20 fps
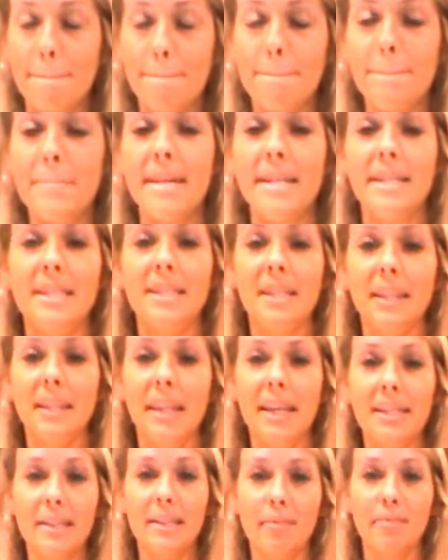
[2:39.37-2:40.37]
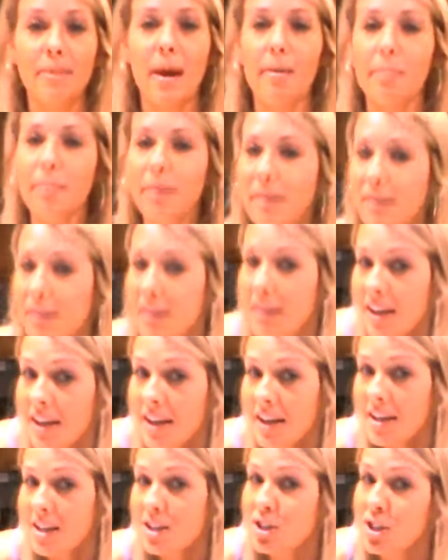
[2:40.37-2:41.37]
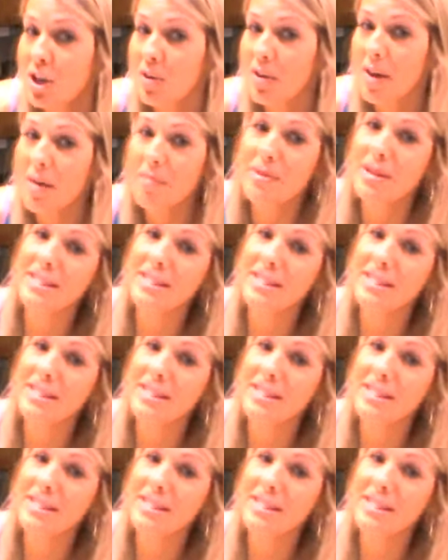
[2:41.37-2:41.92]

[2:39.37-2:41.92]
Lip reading: mid to late September, so that